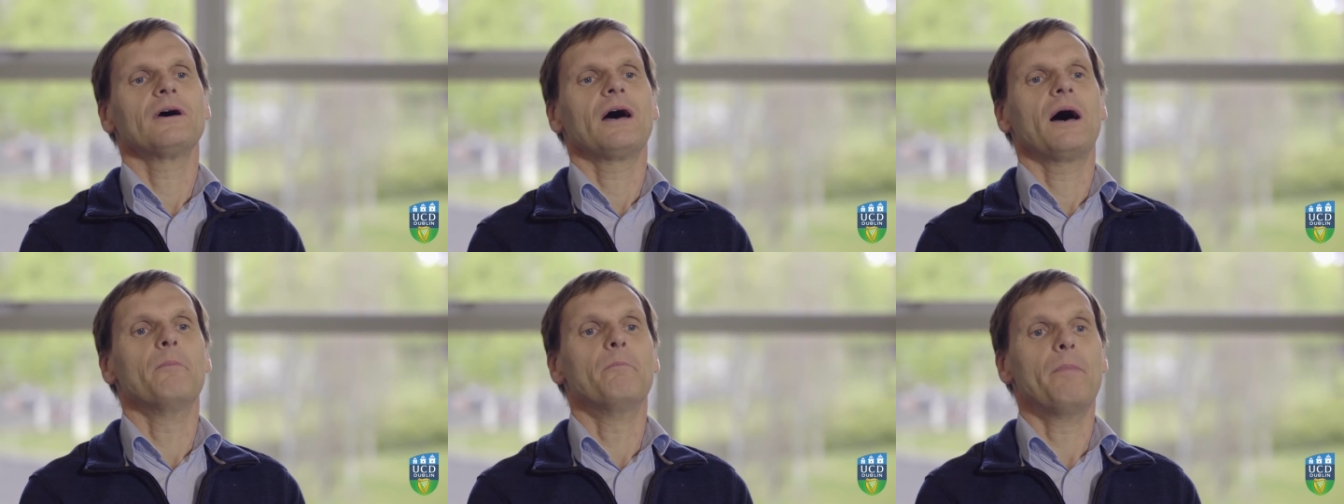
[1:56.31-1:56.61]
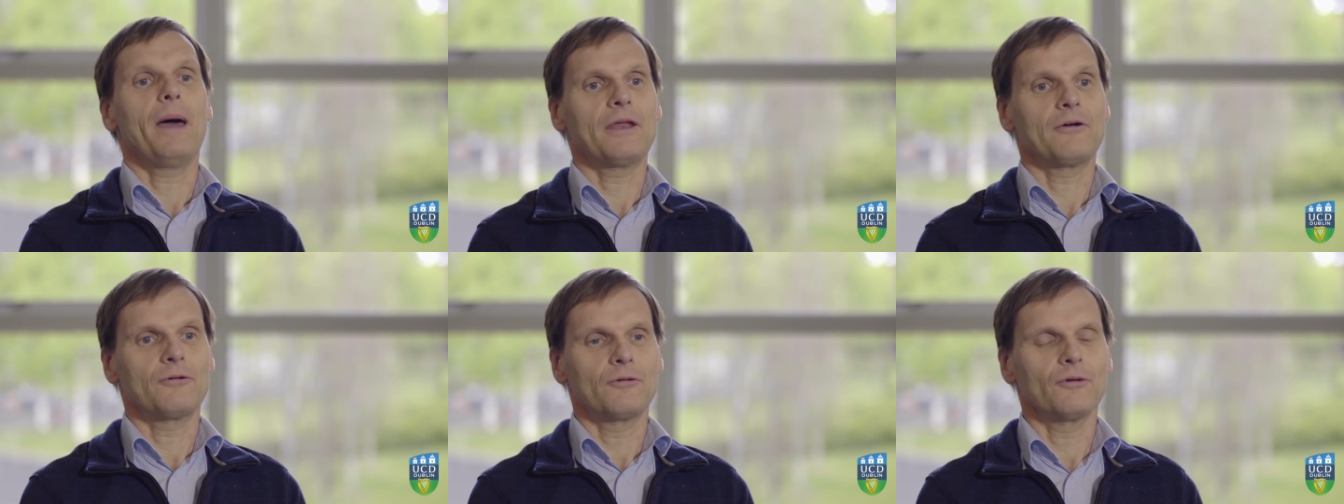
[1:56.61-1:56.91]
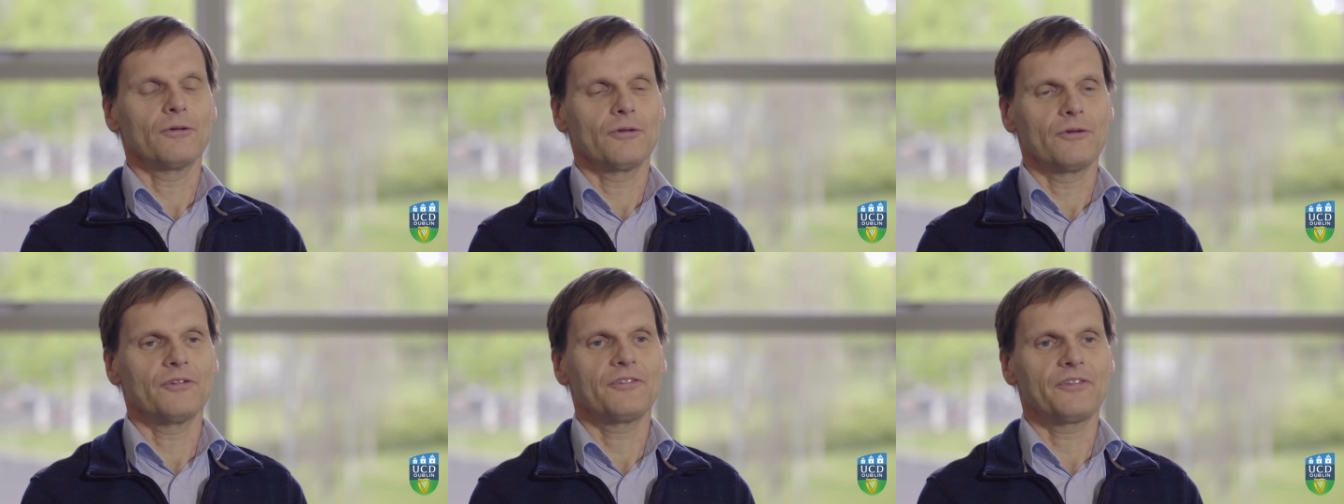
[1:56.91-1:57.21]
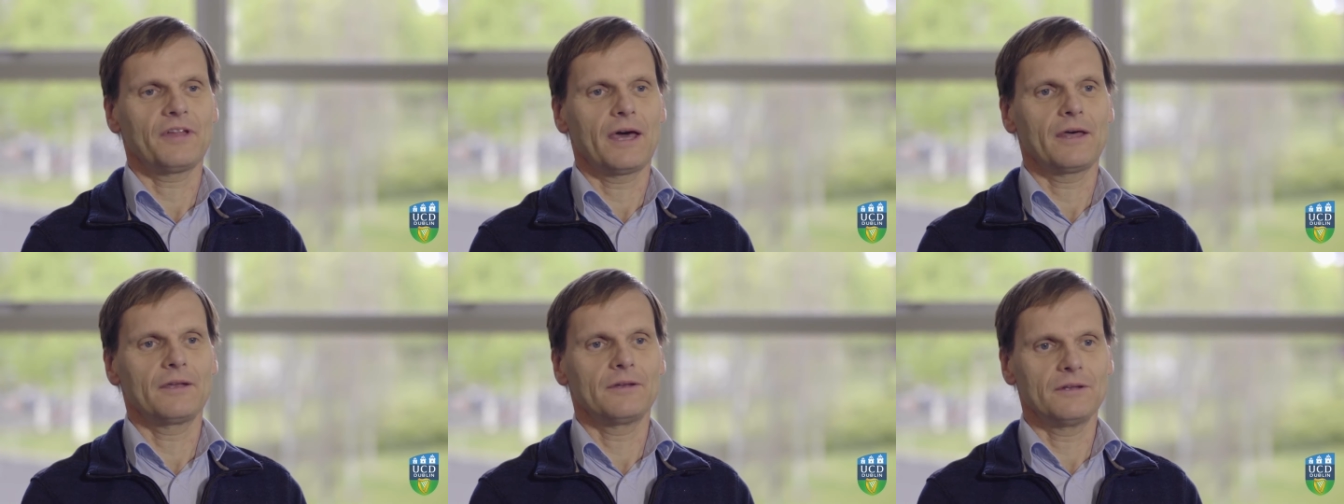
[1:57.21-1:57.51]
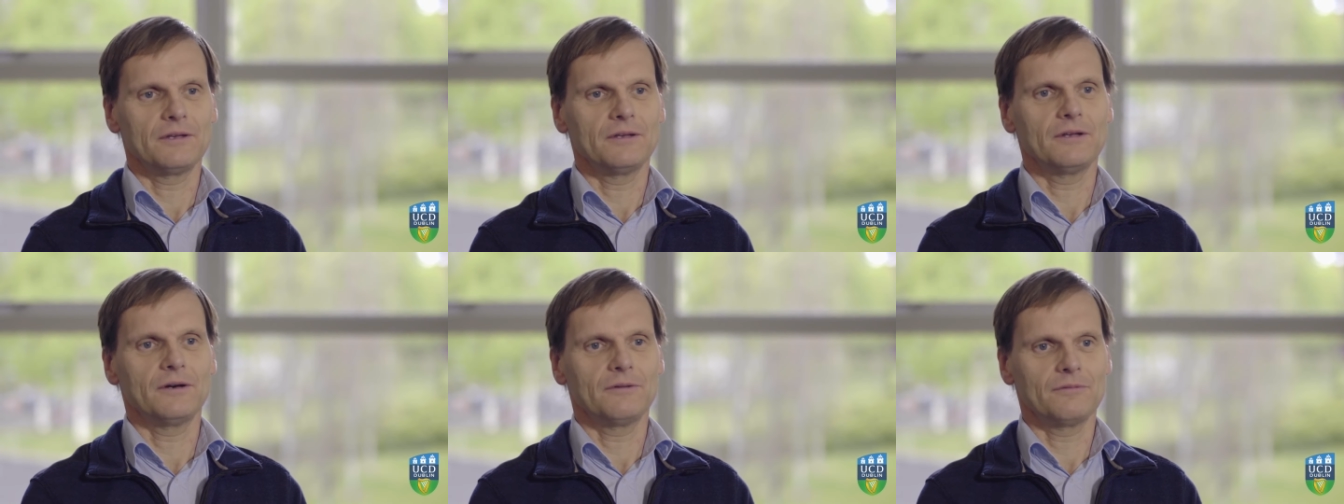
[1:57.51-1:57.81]
a better
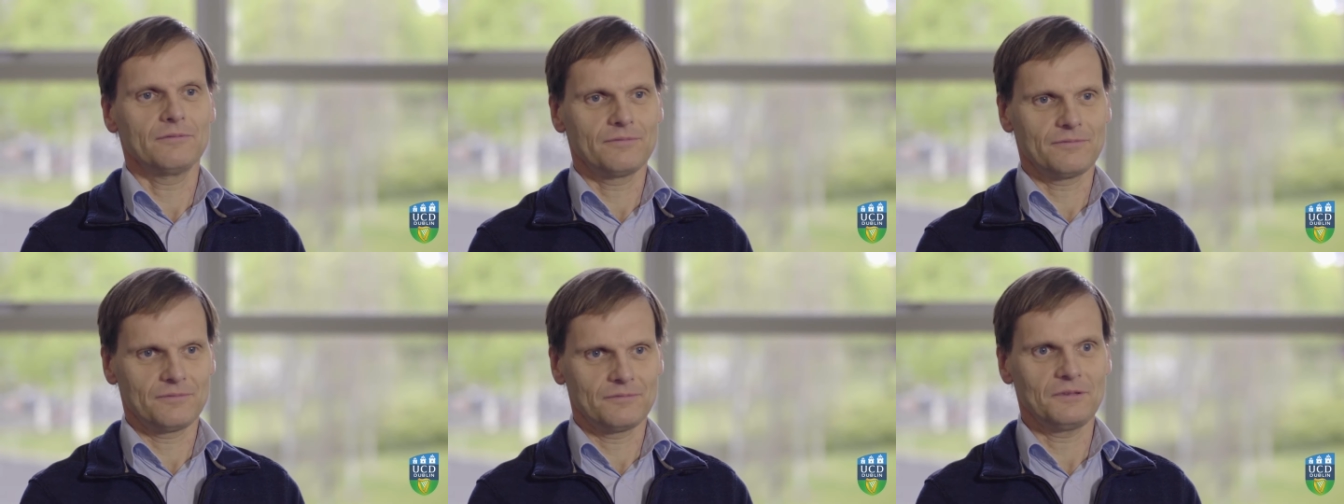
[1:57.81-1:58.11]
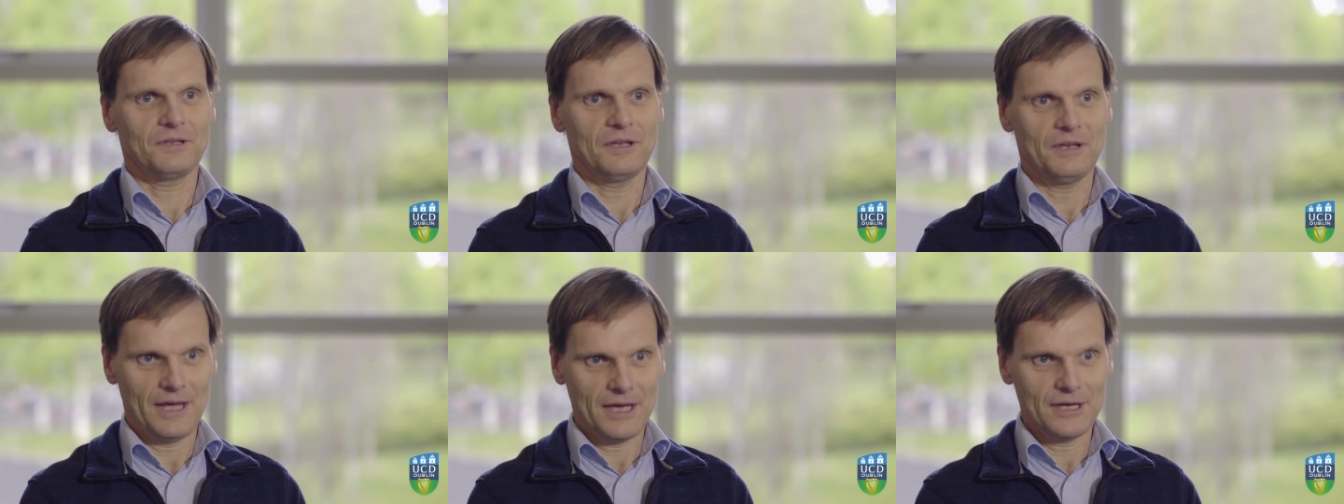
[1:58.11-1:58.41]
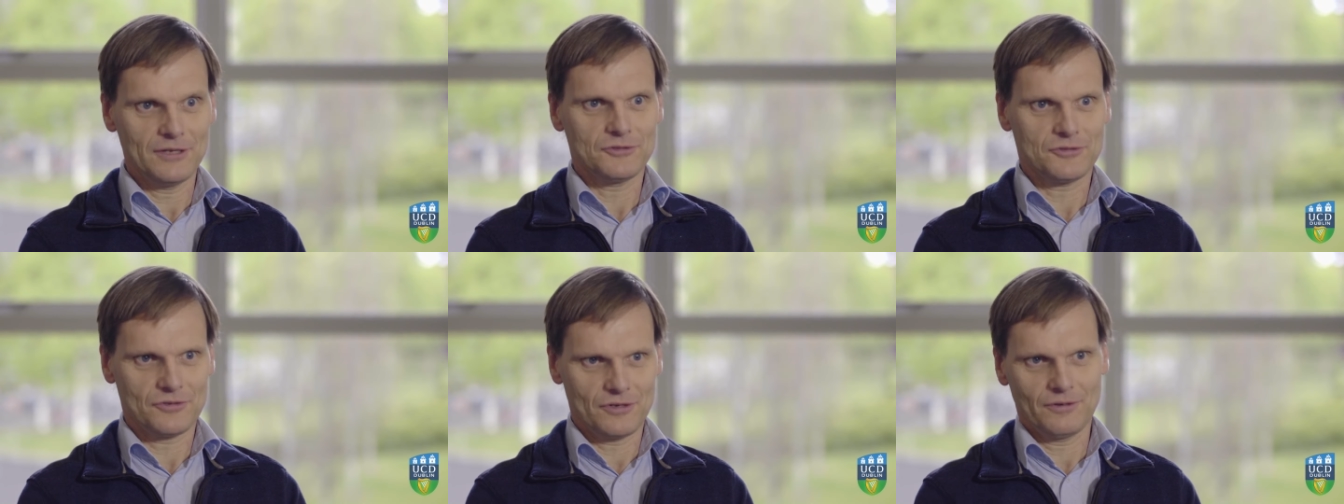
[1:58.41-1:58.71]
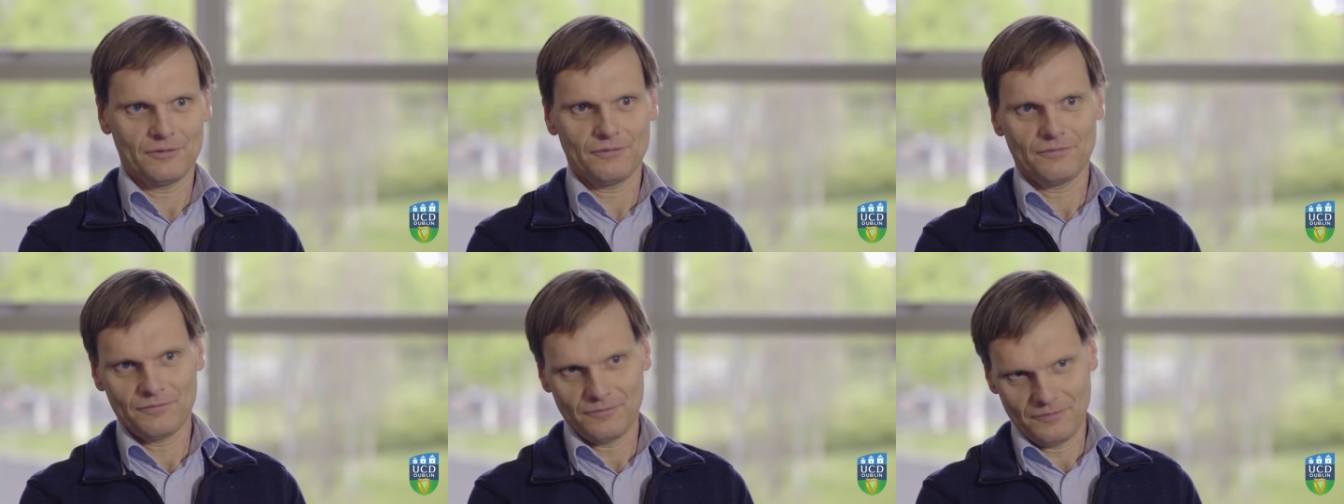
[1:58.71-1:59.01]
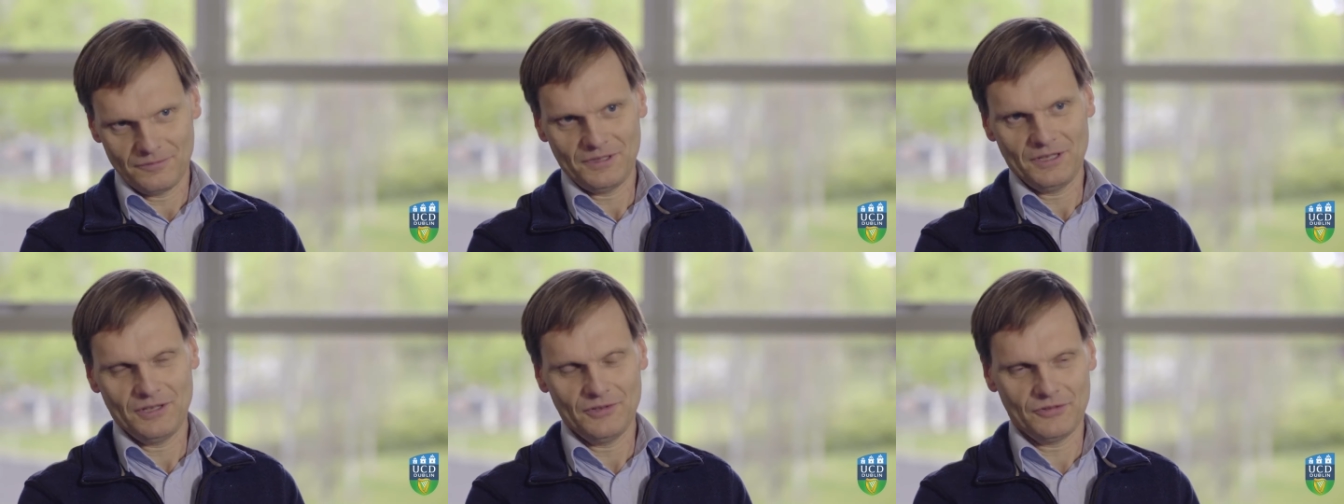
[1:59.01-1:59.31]
understanding of the nature of
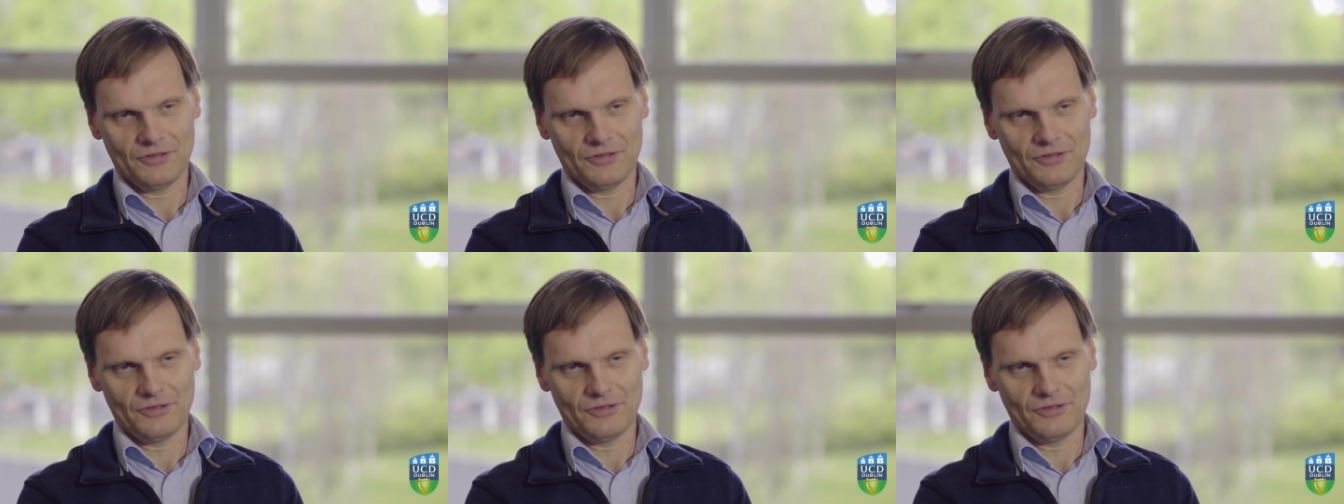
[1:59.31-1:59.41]
these